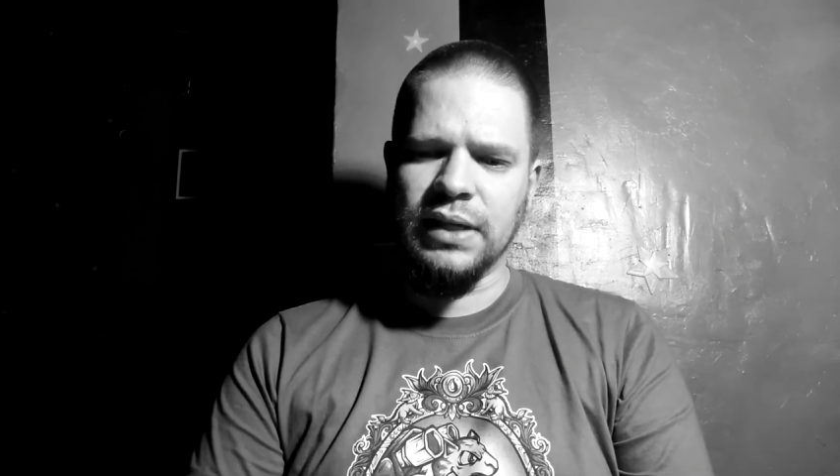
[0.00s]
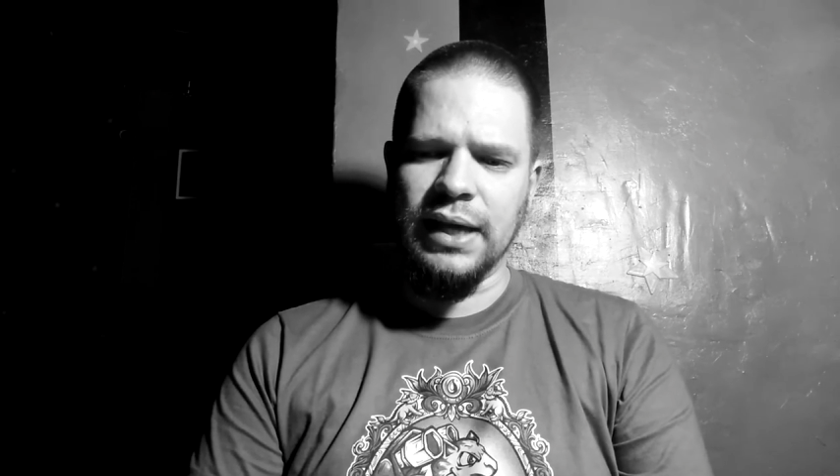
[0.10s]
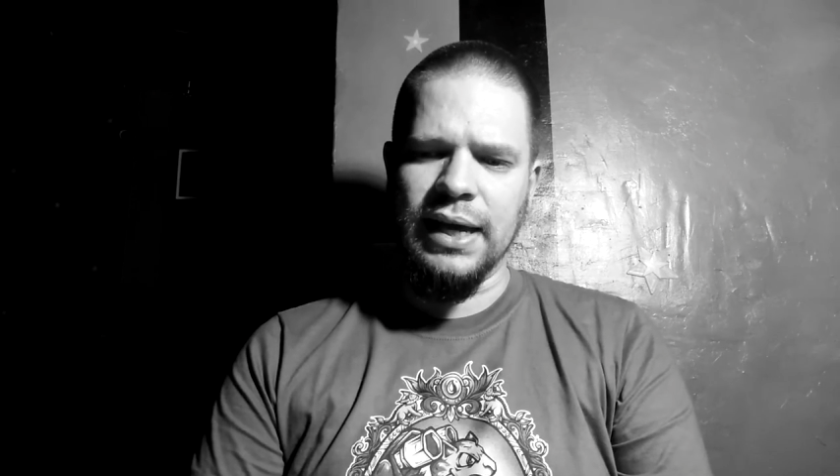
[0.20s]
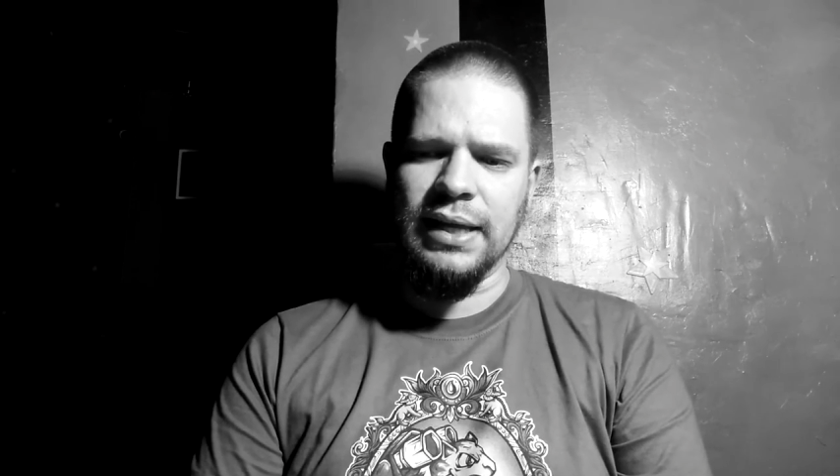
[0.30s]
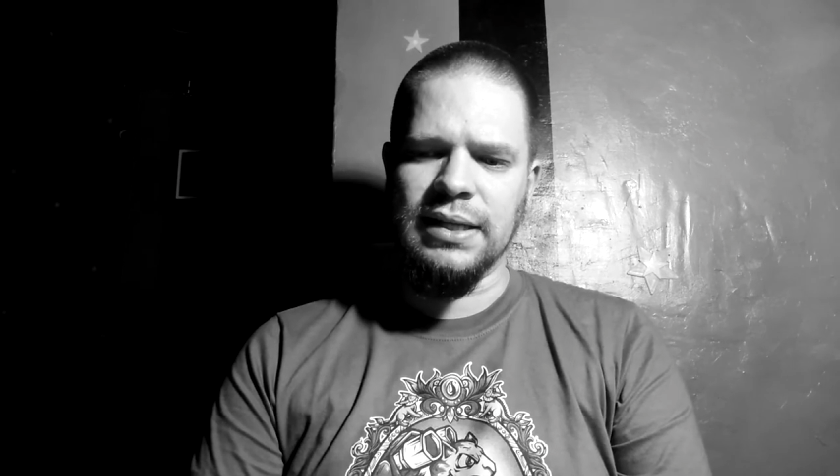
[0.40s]

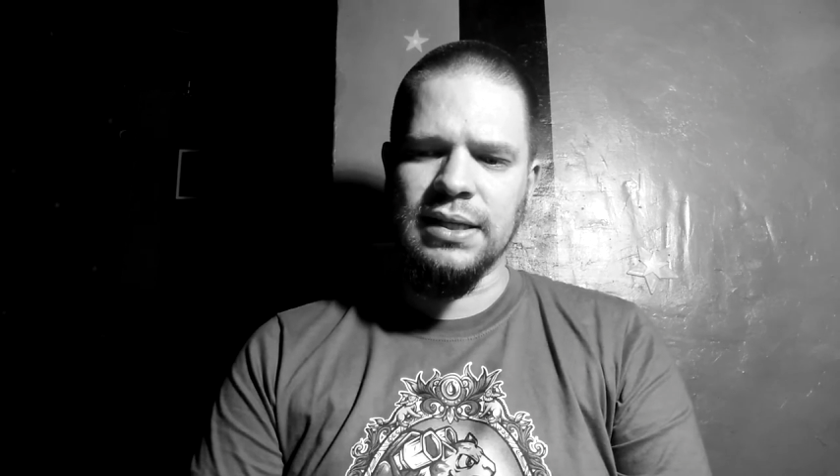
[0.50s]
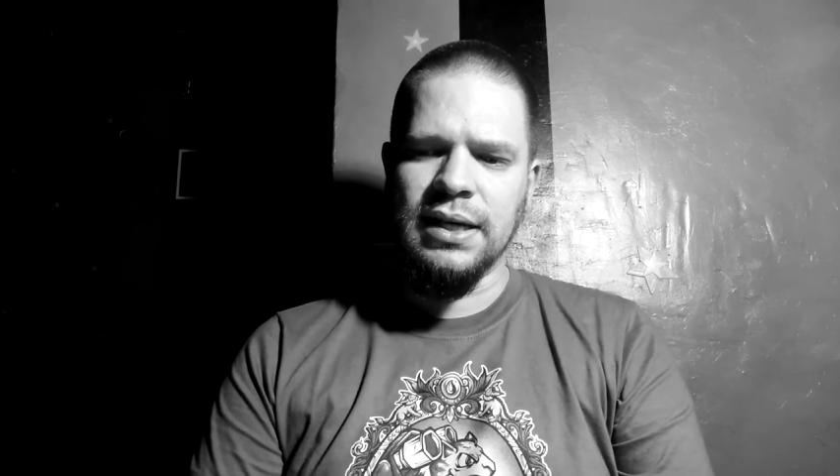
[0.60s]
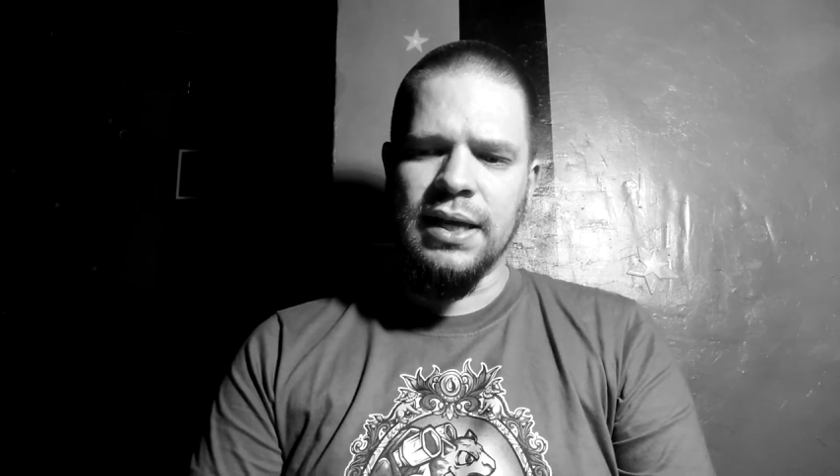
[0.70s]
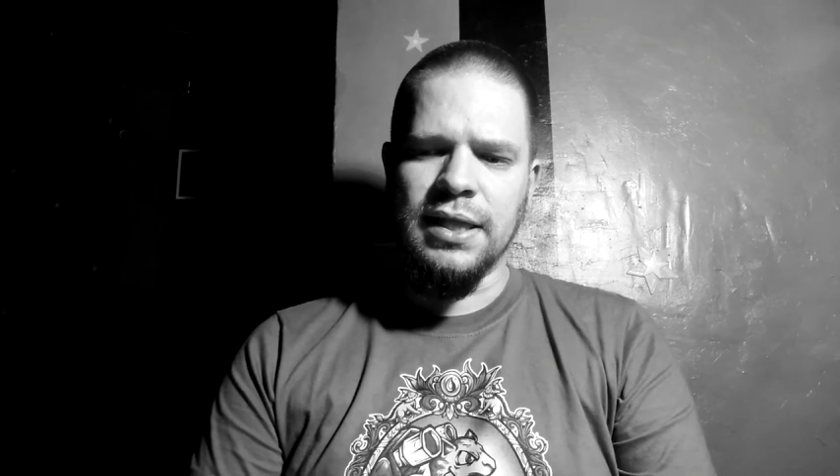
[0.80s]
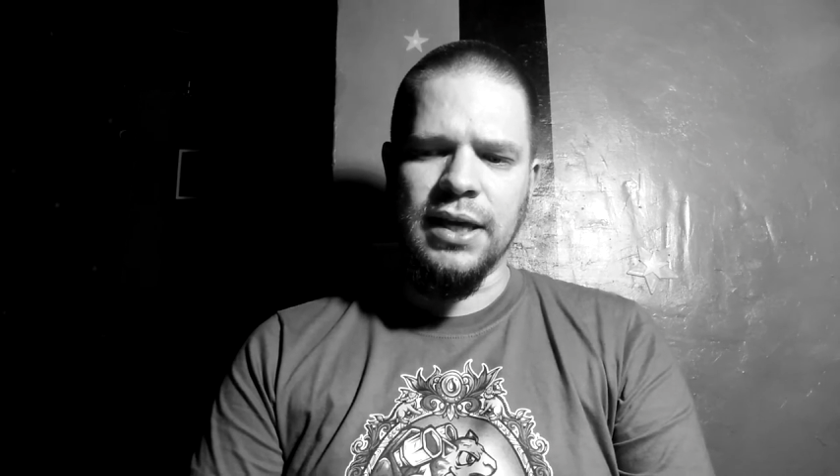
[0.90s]
and
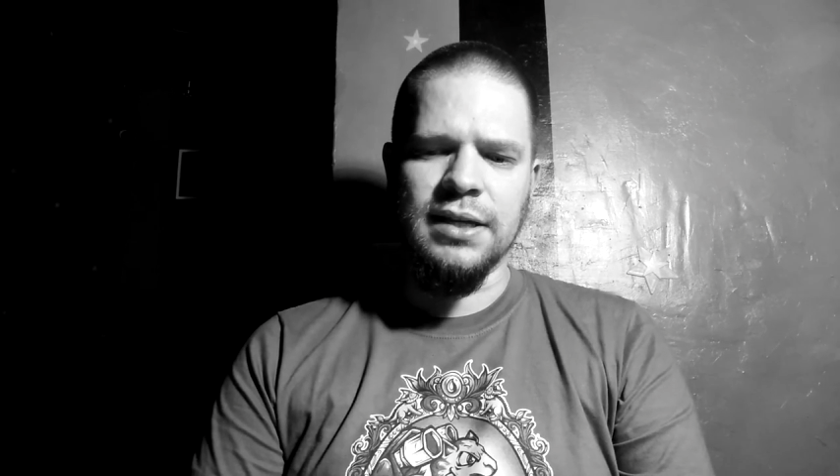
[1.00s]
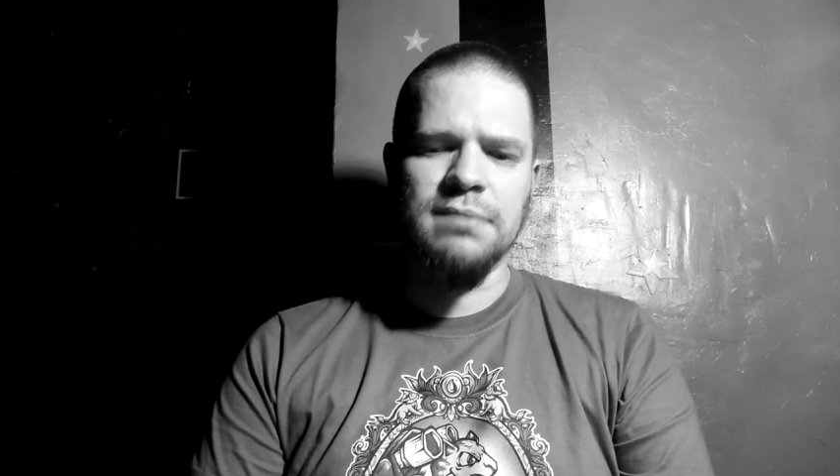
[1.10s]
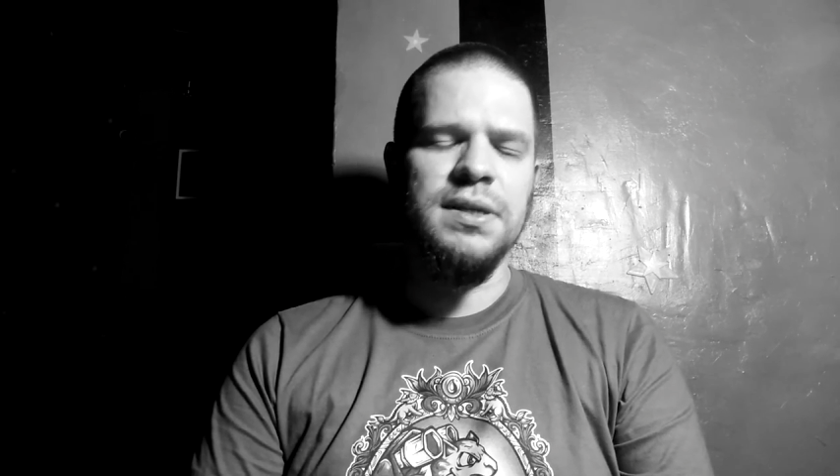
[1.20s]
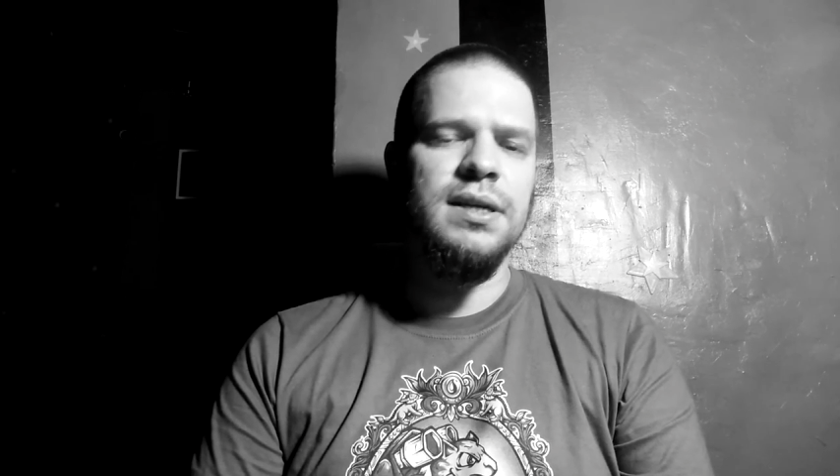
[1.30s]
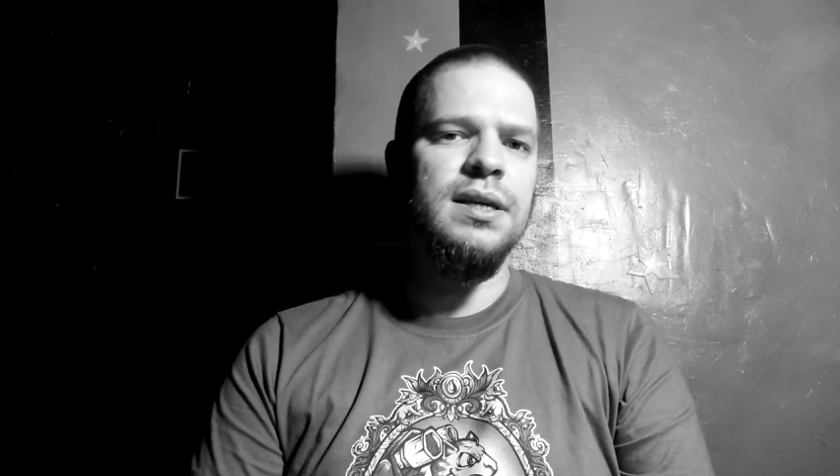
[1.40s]
they can
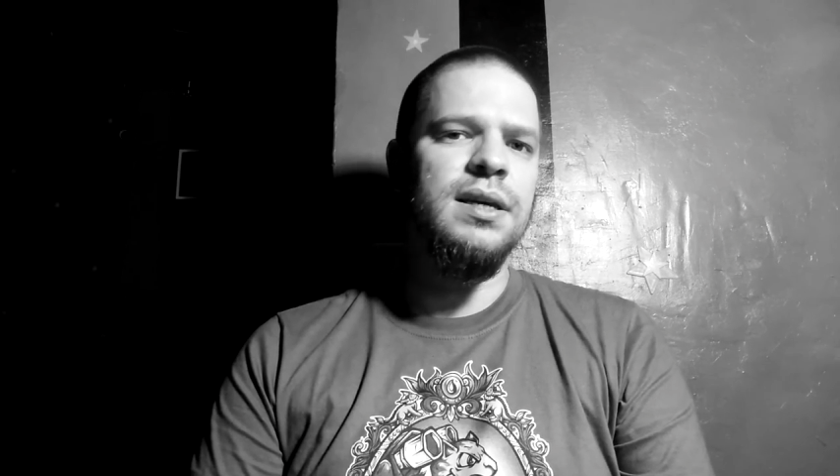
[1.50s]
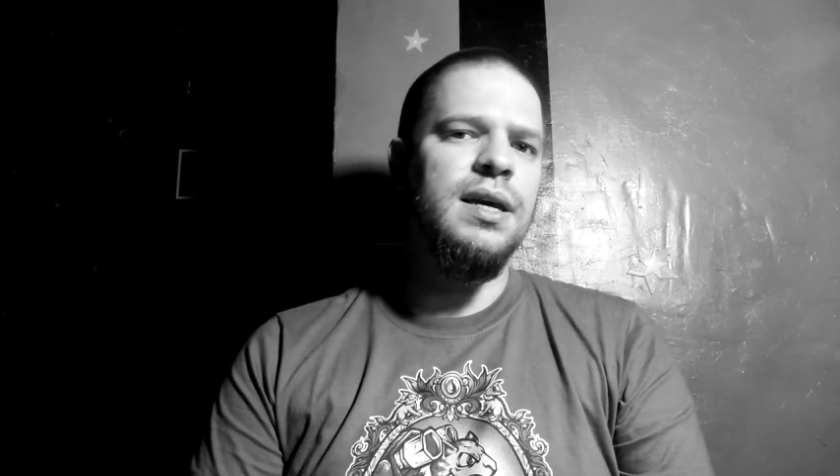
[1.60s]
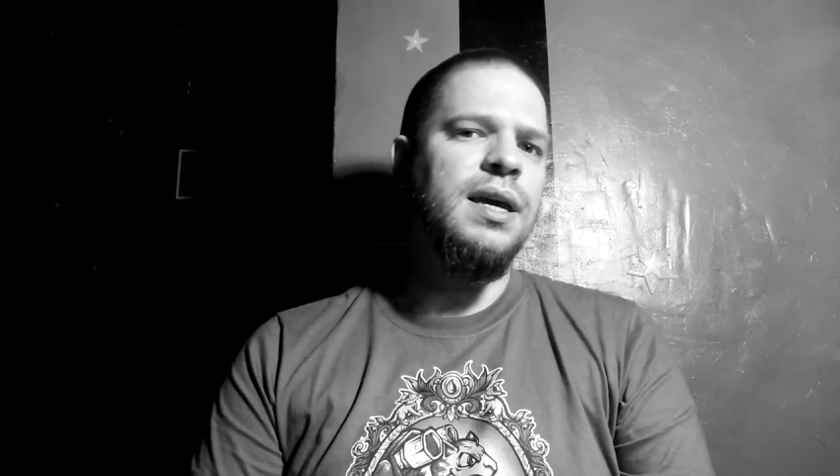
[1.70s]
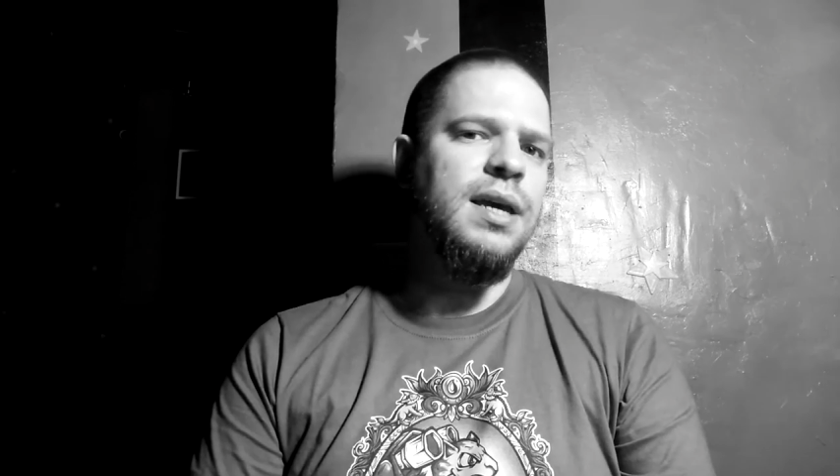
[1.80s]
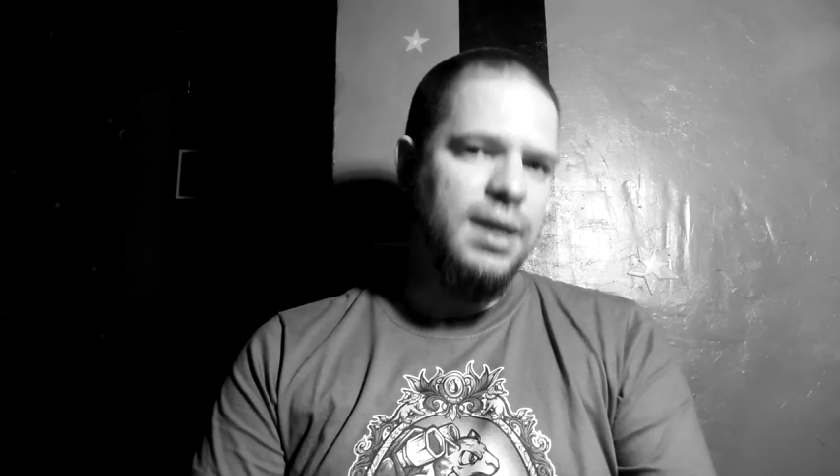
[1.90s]
be
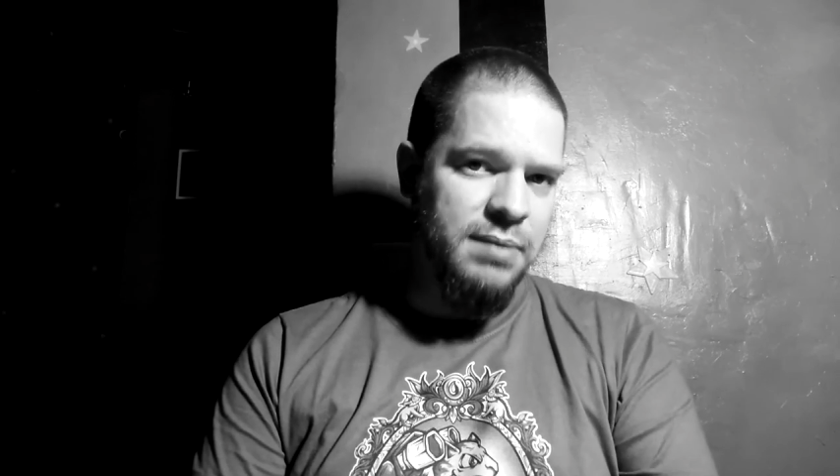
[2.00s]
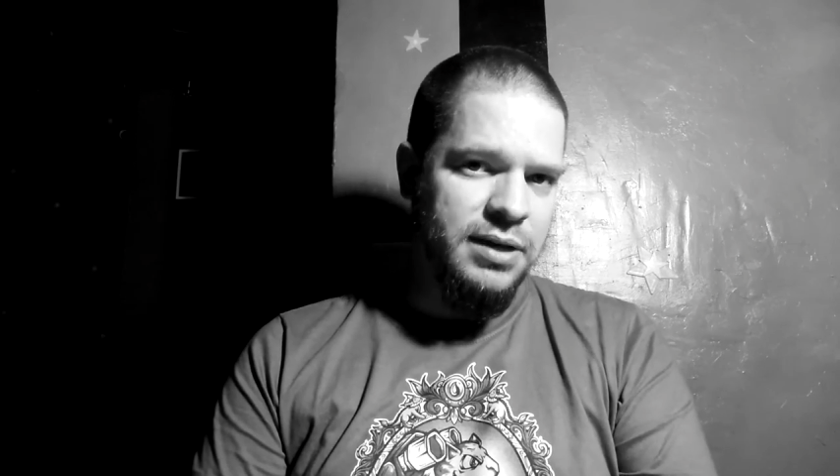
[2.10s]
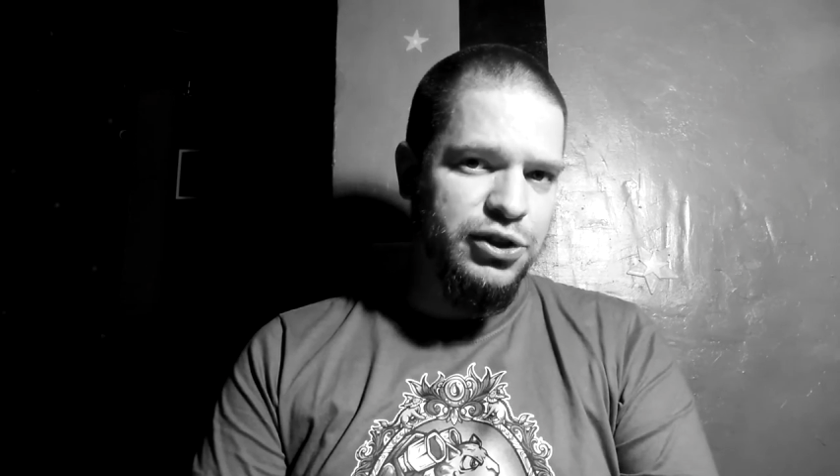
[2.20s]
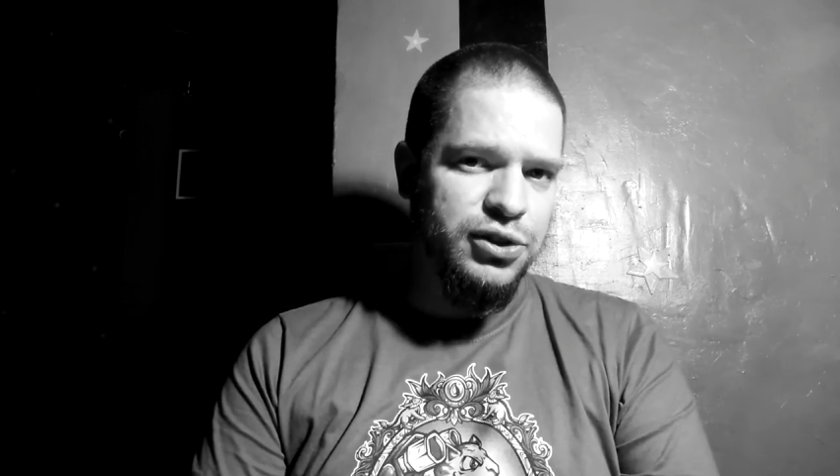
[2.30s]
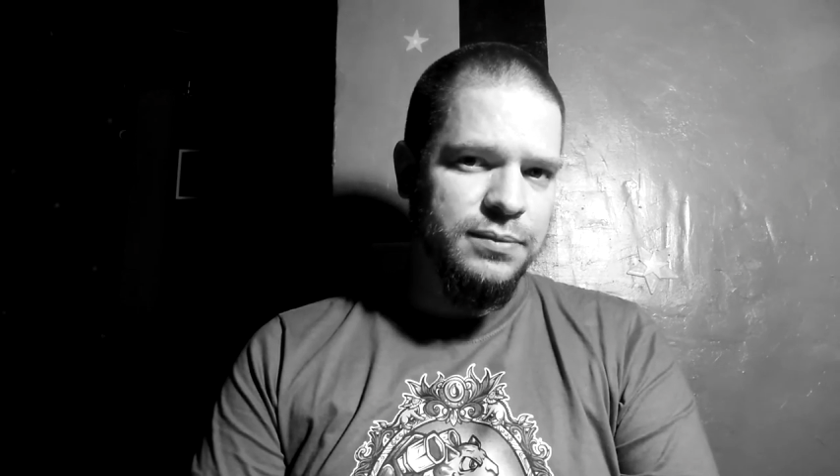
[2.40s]
image,